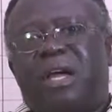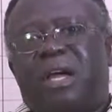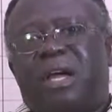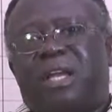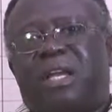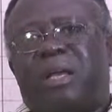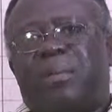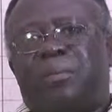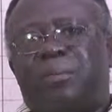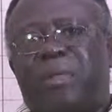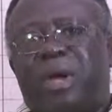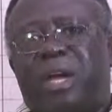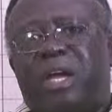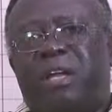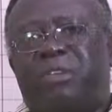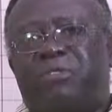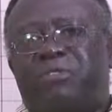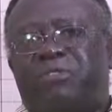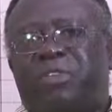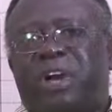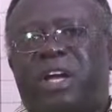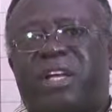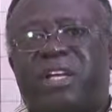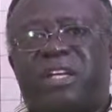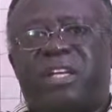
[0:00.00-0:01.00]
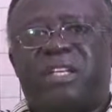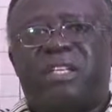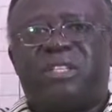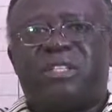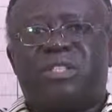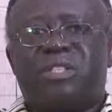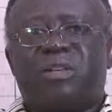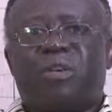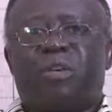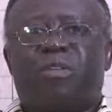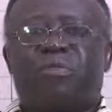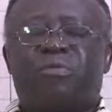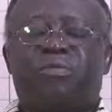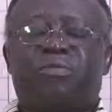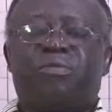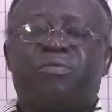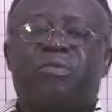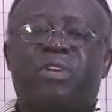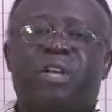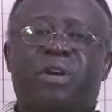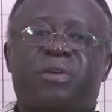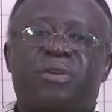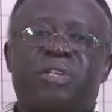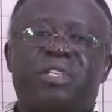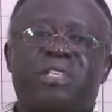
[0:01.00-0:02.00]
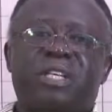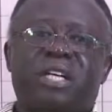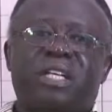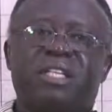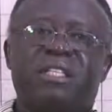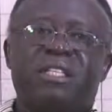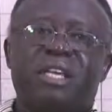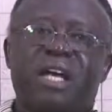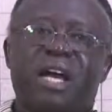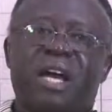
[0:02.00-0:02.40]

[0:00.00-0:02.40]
and the main findings of the research,